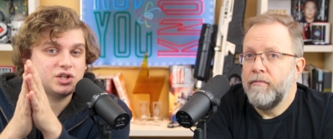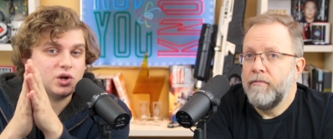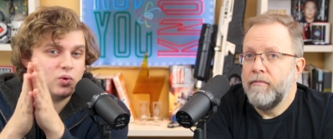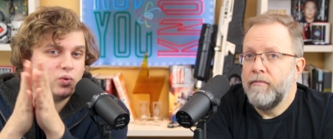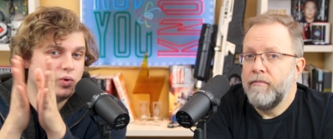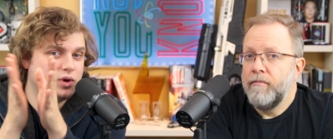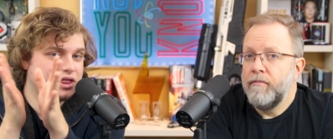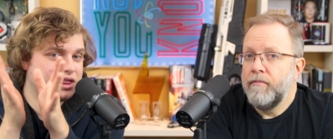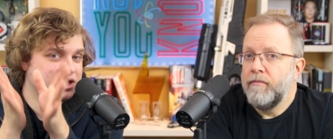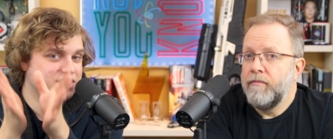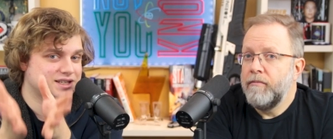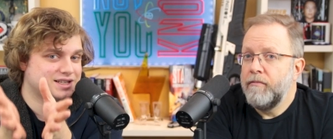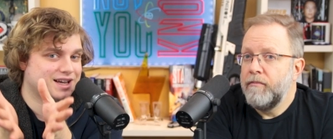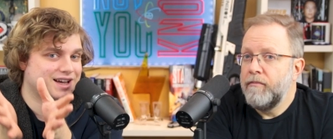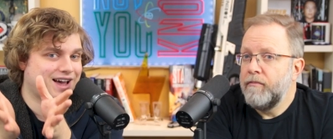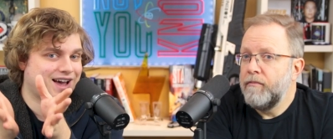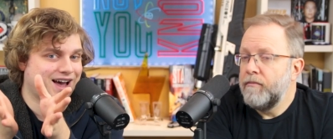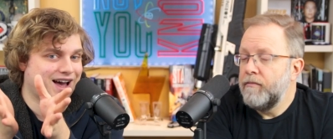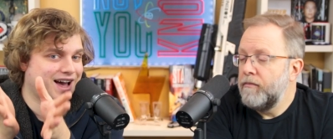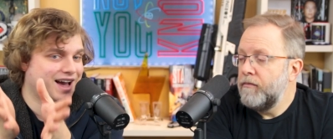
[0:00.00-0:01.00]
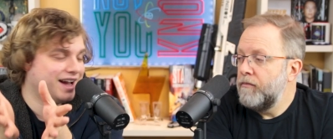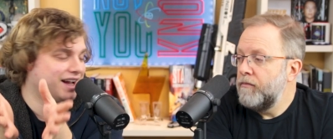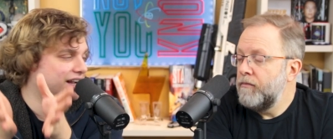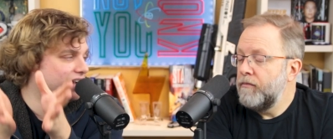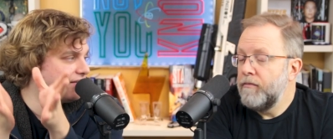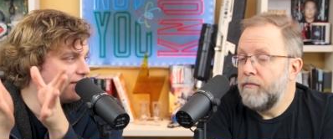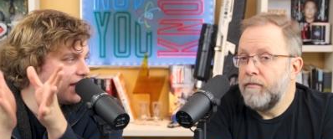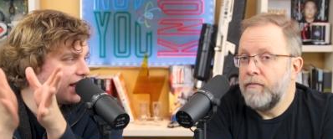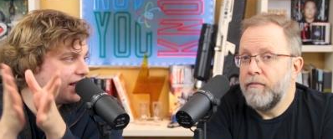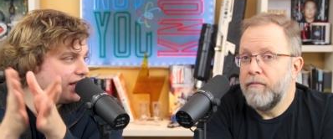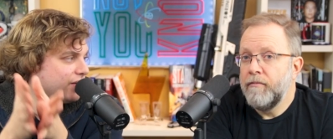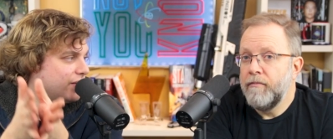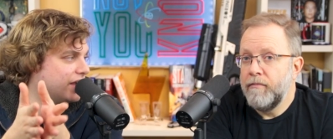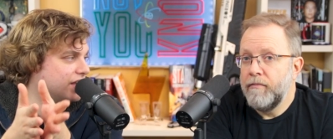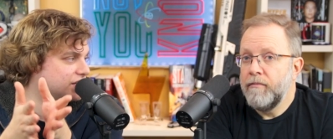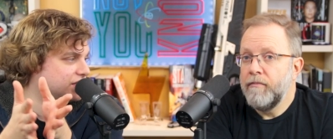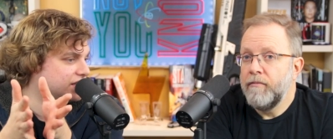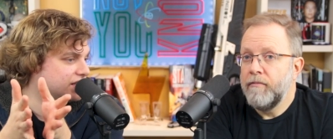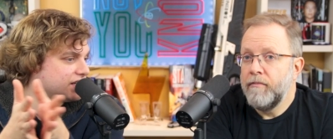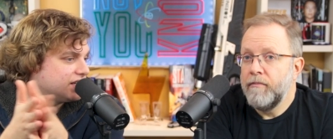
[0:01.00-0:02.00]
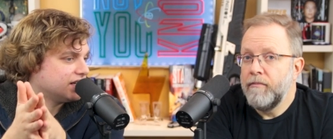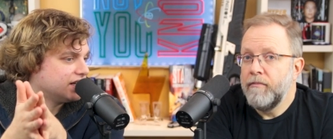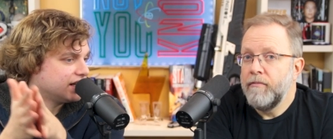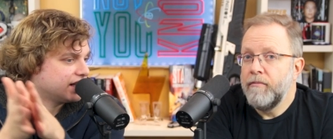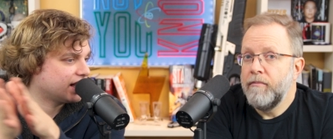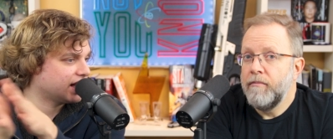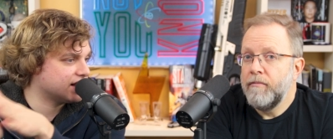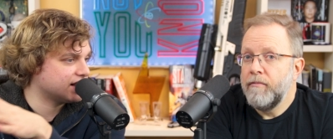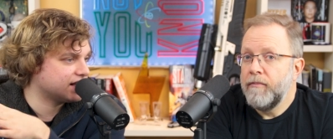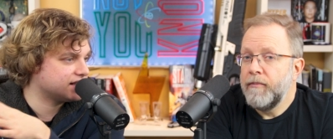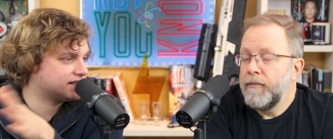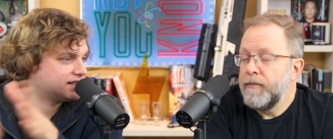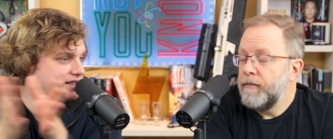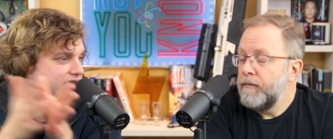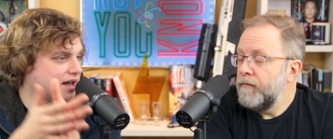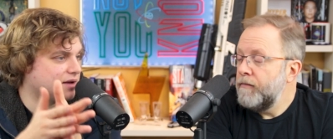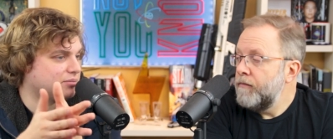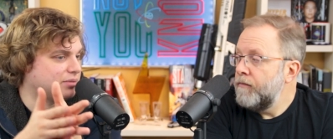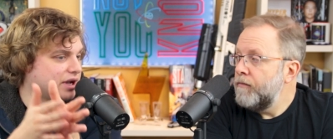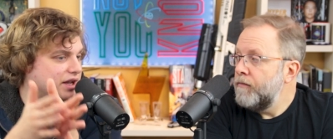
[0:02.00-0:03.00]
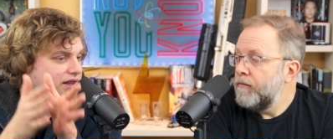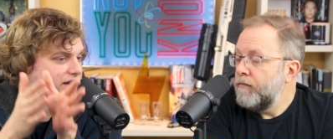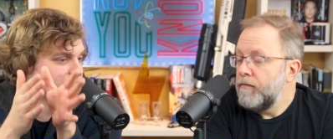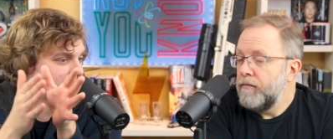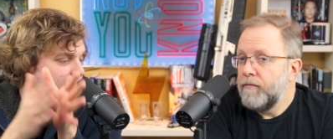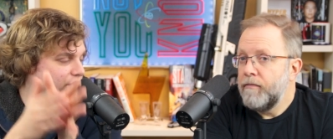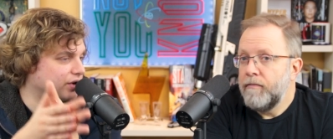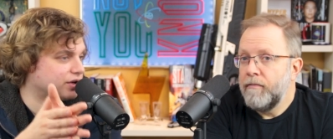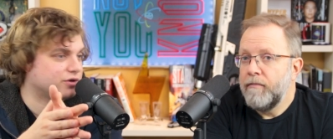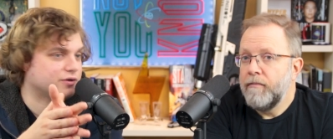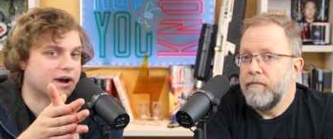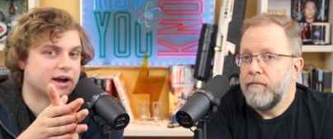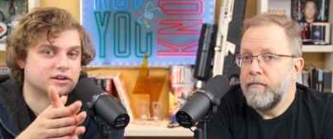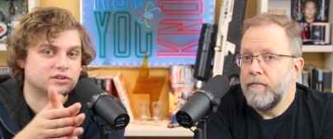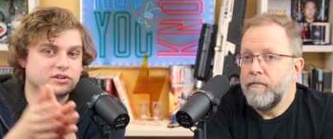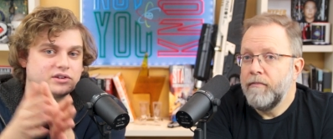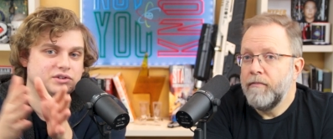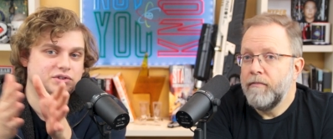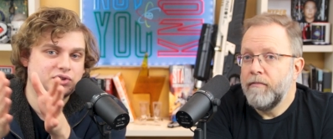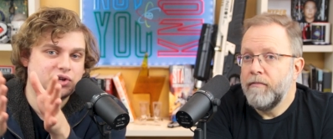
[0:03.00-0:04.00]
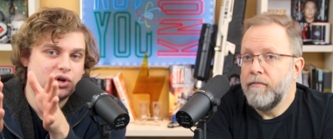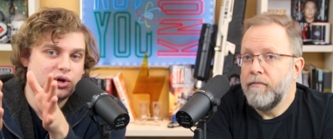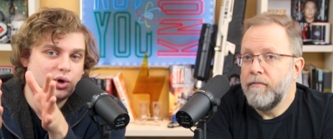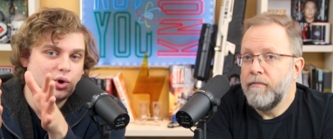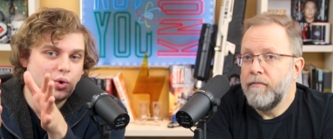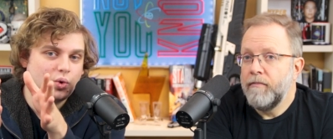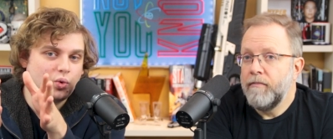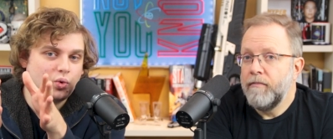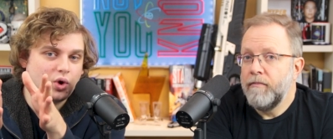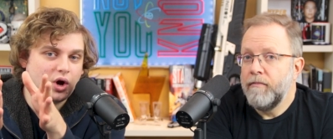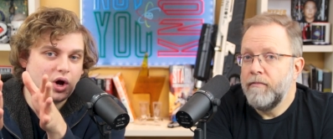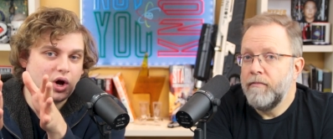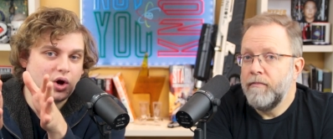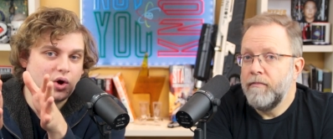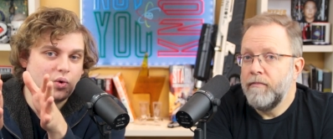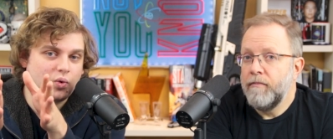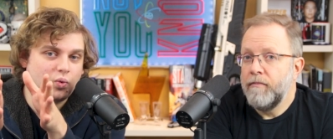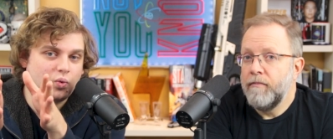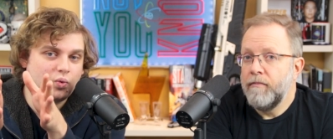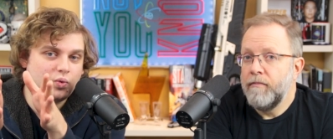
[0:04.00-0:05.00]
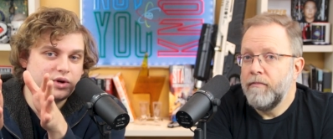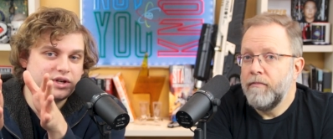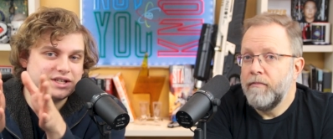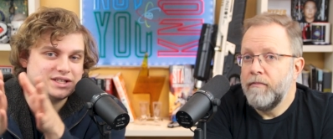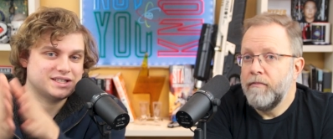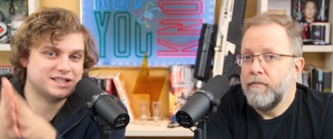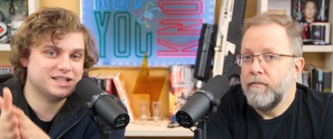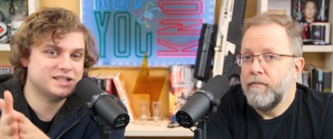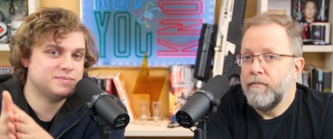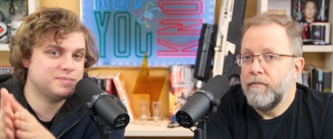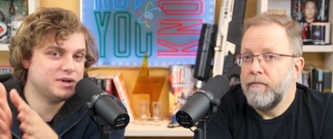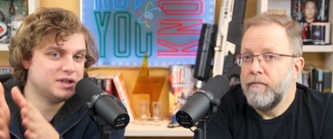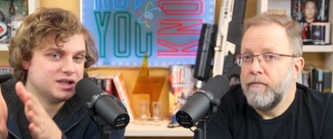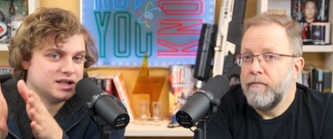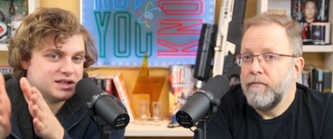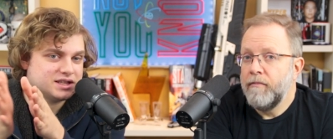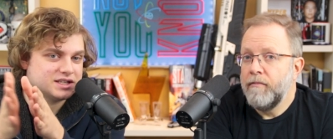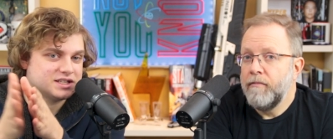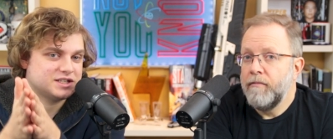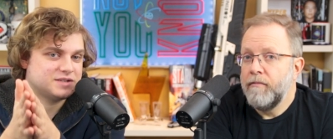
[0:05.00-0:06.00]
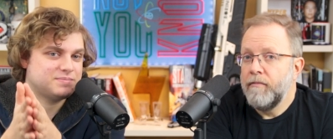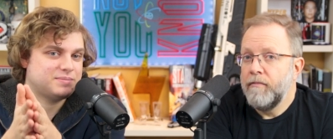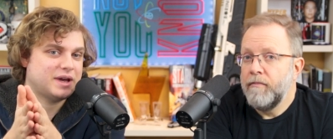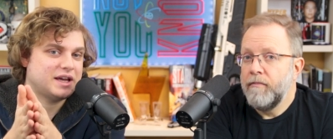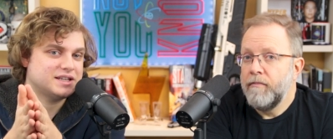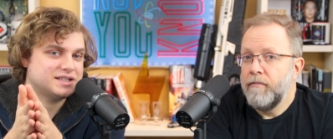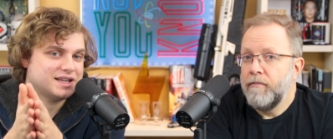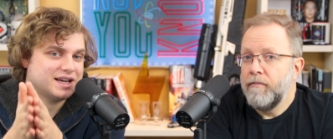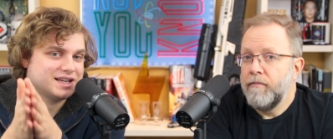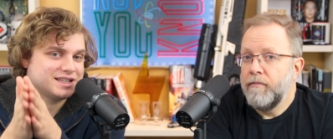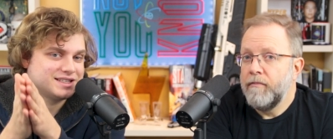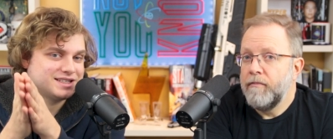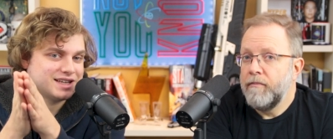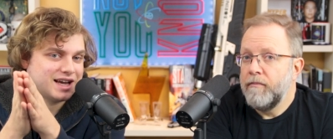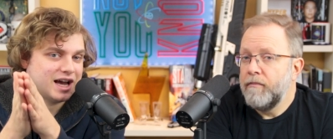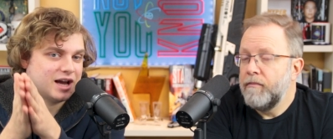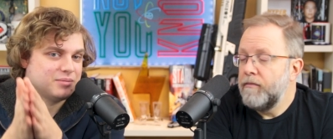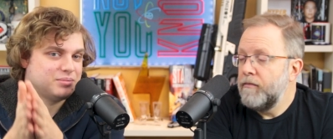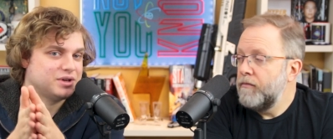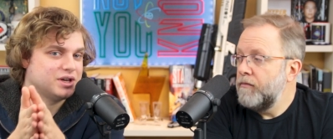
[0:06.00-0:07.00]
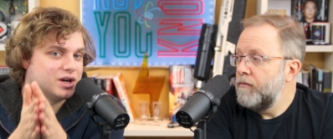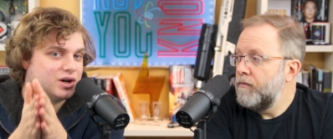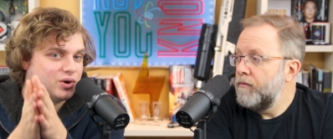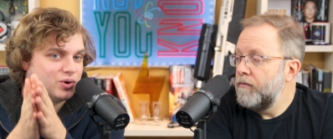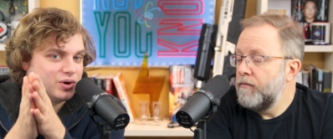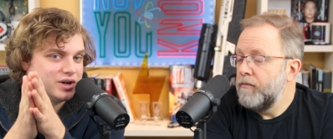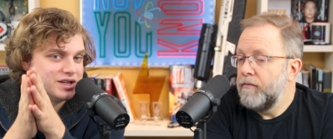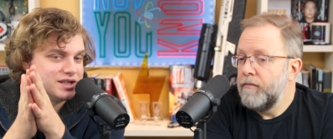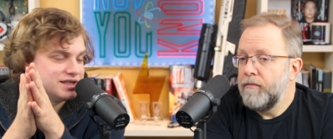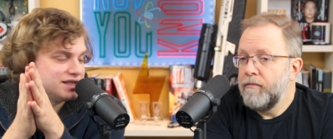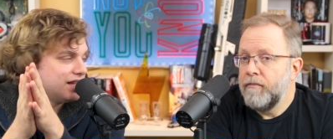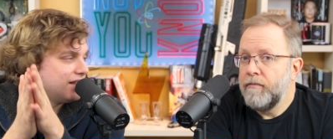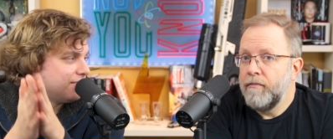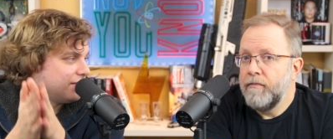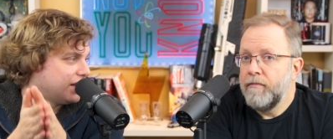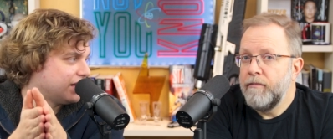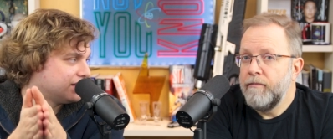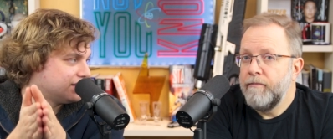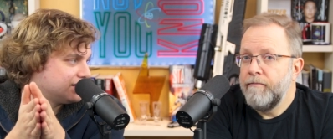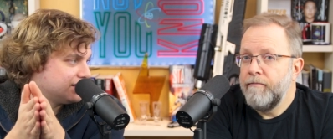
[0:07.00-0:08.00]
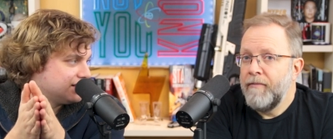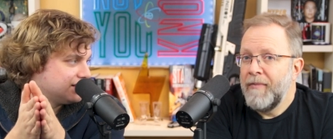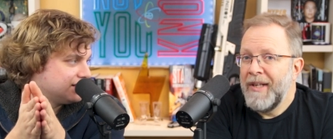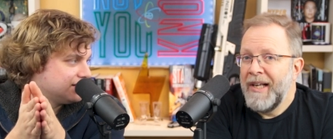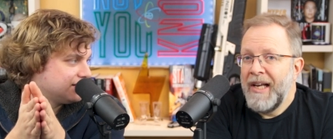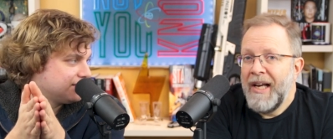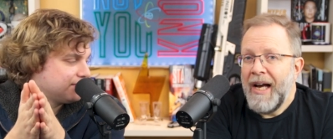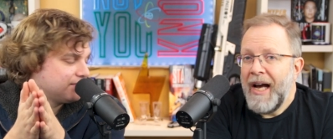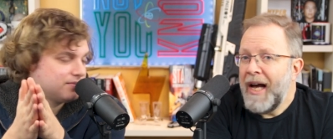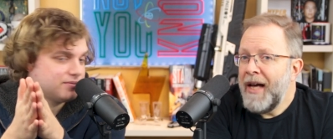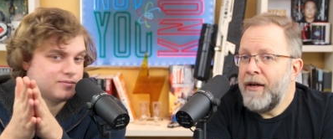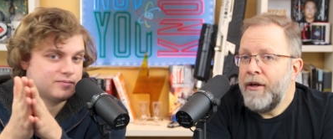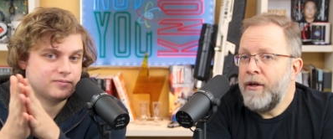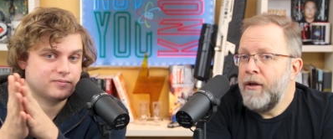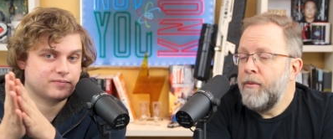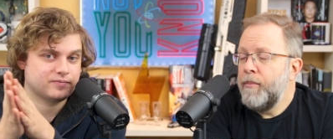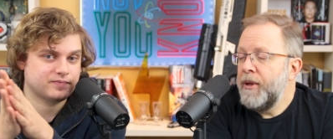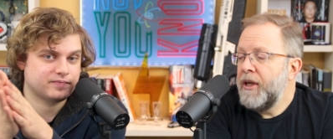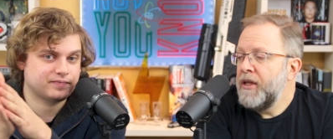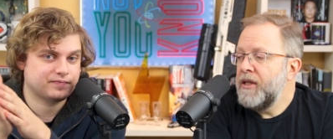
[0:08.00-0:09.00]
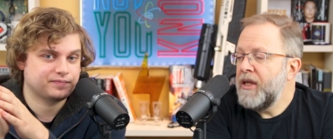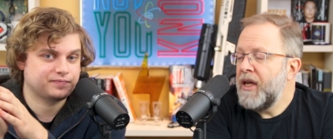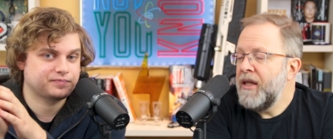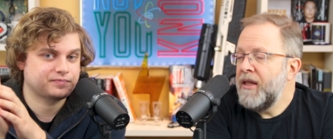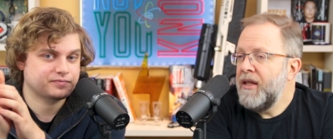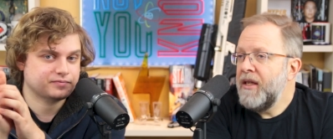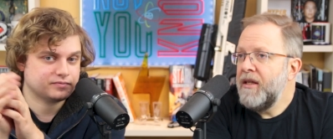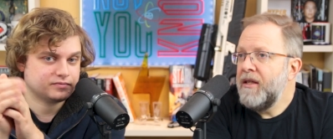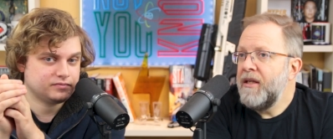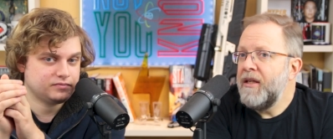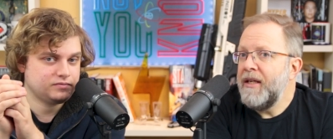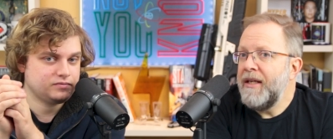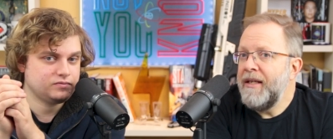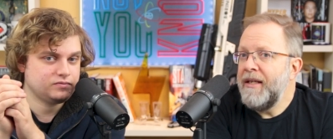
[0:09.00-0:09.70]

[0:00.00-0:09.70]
Speaker 1: So with this high evaluation, and again that's set by the board of directors, uh, does this mean that the SpaceX IPO is imminent? I
Speaker 2: don't know because I think that